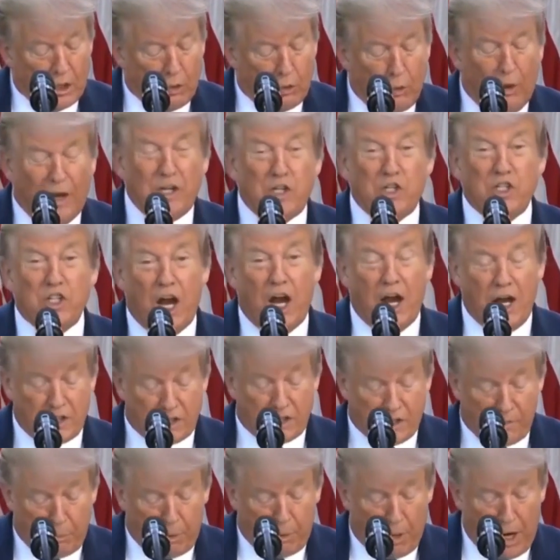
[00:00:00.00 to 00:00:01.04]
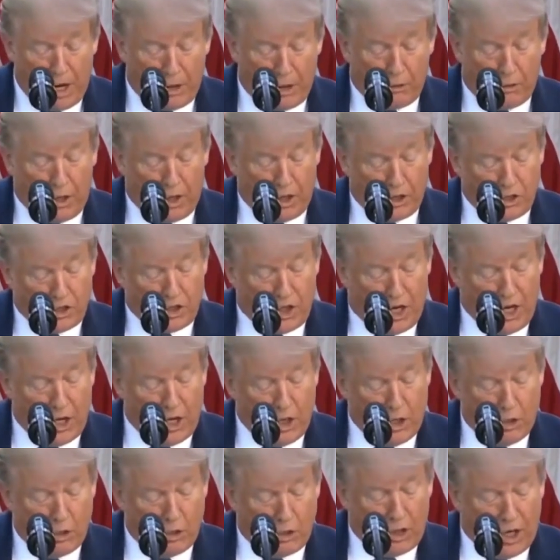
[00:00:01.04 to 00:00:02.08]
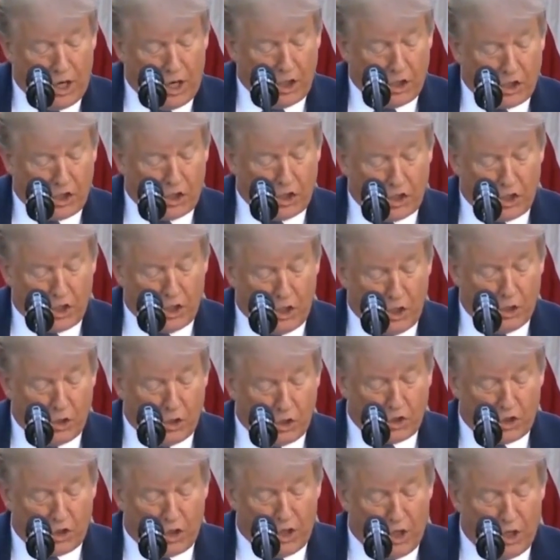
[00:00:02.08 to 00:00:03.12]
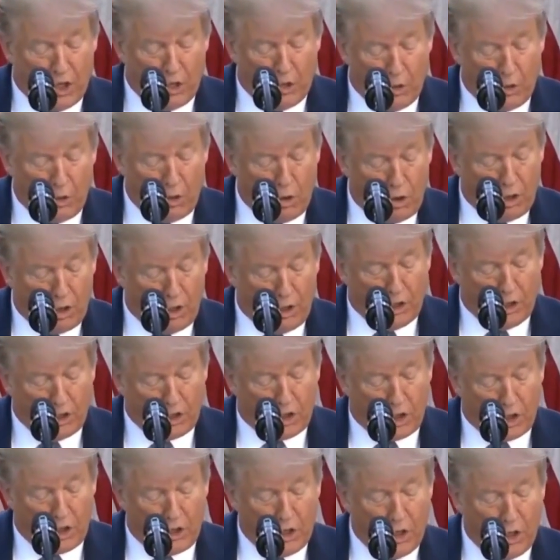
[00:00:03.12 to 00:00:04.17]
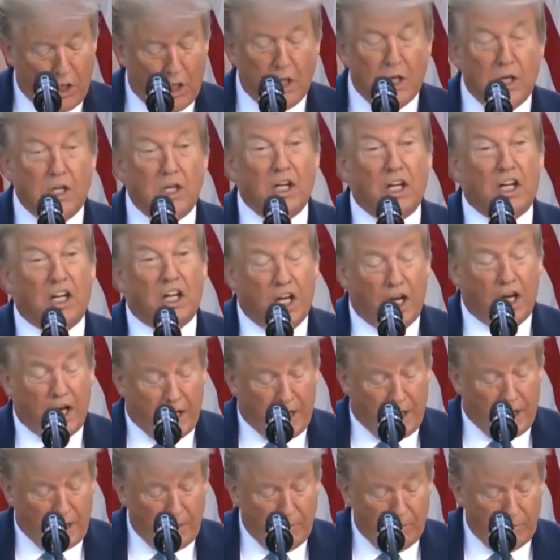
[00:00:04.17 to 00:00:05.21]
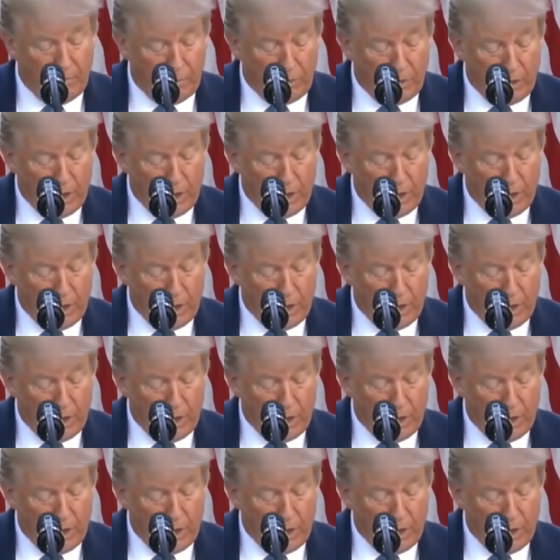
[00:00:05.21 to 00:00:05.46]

great signs of progress, and new cases in Houston and New Orleans are declining.